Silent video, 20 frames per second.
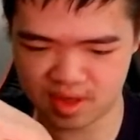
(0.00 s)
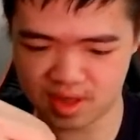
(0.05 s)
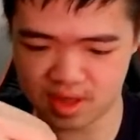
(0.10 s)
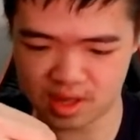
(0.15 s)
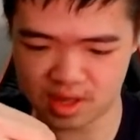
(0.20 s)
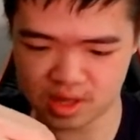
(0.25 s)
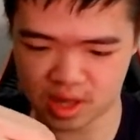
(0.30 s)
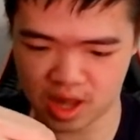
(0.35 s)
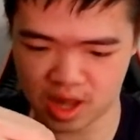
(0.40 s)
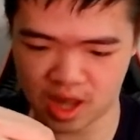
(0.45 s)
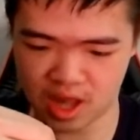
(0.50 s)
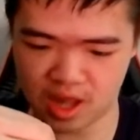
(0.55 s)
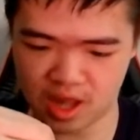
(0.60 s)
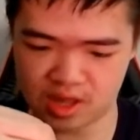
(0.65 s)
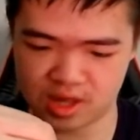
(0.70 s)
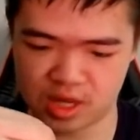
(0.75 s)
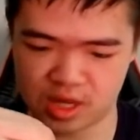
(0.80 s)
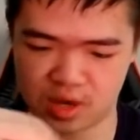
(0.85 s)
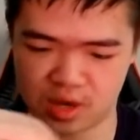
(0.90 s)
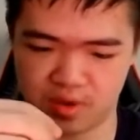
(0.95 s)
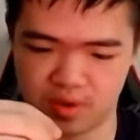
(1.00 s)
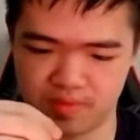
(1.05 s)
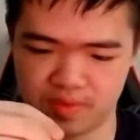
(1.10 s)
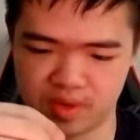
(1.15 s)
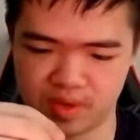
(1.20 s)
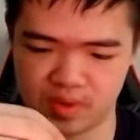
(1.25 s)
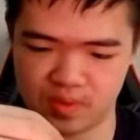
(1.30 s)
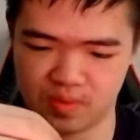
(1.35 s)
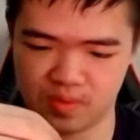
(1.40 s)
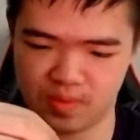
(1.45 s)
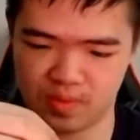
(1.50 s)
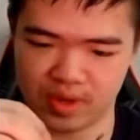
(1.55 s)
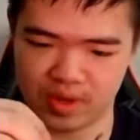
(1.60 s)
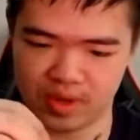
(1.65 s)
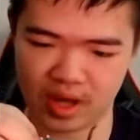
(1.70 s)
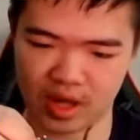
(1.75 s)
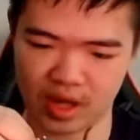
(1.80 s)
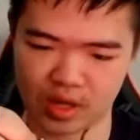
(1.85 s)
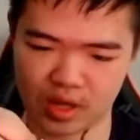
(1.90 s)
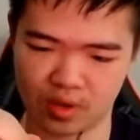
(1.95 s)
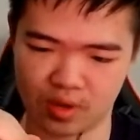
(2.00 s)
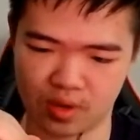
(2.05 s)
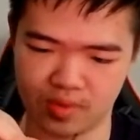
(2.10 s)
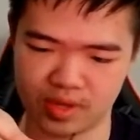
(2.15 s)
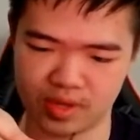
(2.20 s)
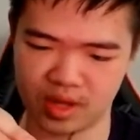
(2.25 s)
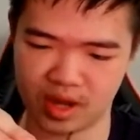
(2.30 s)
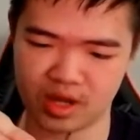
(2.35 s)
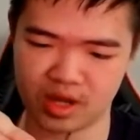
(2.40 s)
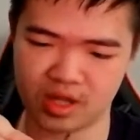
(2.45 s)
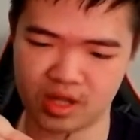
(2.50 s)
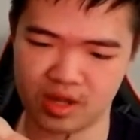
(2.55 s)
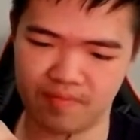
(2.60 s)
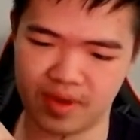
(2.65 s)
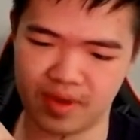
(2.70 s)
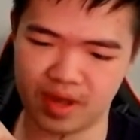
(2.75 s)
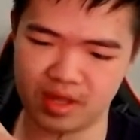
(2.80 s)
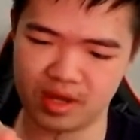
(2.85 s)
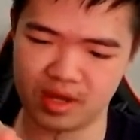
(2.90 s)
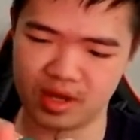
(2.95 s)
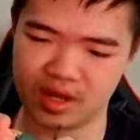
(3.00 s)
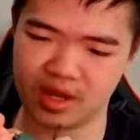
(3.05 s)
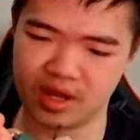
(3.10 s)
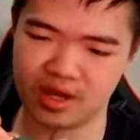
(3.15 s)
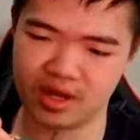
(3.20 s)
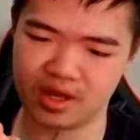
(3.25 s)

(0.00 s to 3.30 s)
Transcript: His head sculpt. Ooh, his head sculpt is nicely painted.